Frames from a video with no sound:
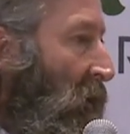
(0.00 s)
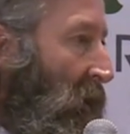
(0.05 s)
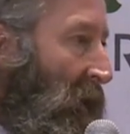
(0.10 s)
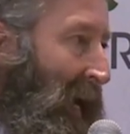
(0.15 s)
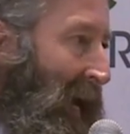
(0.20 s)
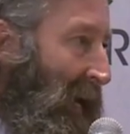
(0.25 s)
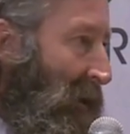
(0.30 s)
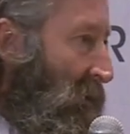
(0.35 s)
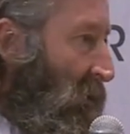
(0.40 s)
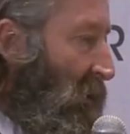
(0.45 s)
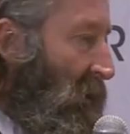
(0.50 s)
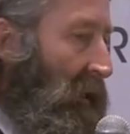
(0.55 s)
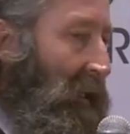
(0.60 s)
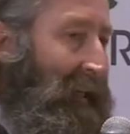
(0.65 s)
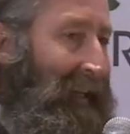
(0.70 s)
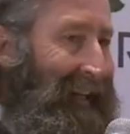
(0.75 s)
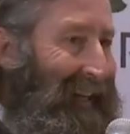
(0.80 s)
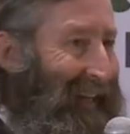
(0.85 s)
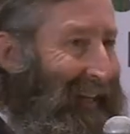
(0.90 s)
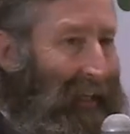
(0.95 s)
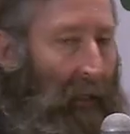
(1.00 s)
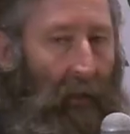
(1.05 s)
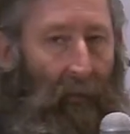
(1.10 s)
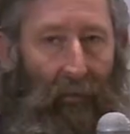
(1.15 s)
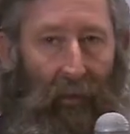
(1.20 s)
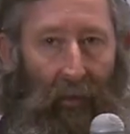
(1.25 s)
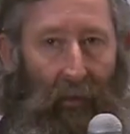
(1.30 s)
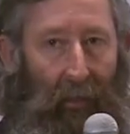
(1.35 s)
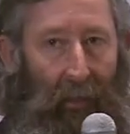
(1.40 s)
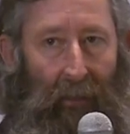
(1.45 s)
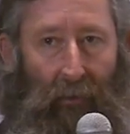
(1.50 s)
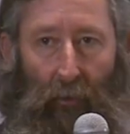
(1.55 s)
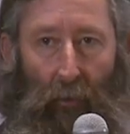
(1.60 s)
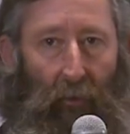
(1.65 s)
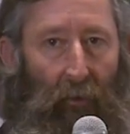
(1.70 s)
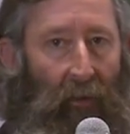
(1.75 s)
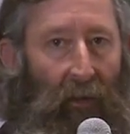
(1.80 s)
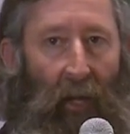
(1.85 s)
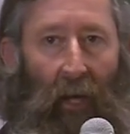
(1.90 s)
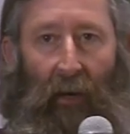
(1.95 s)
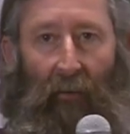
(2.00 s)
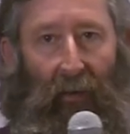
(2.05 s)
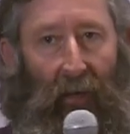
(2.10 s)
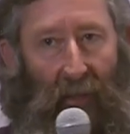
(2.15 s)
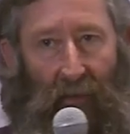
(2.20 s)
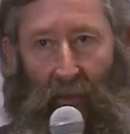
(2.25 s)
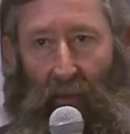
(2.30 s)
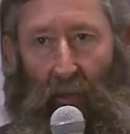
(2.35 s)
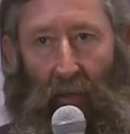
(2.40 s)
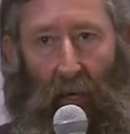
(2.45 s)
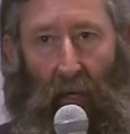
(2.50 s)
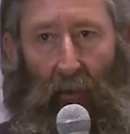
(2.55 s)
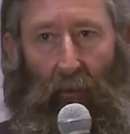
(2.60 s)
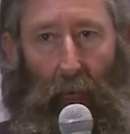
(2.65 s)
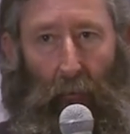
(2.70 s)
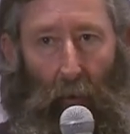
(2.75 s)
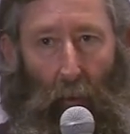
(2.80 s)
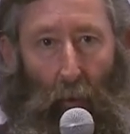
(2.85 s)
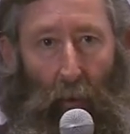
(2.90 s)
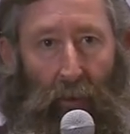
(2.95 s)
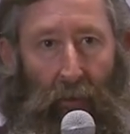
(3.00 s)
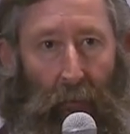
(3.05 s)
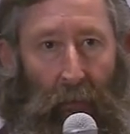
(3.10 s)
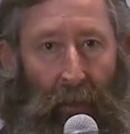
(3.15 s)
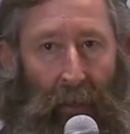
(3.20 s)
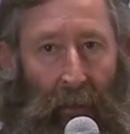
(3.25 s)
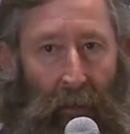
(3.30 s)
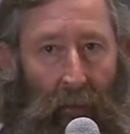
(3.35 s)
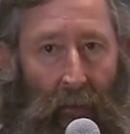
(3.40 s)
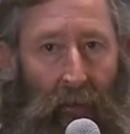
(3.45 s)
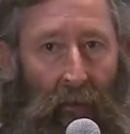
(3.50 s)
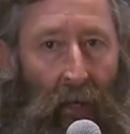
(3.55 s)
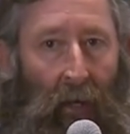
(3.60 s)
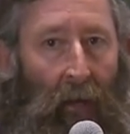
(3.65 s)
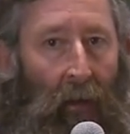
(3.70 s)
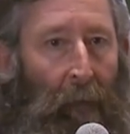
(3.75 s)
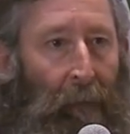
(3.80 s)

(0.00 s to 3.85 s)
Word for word: gasoline, any of it, diesel, none of it is deductible, which means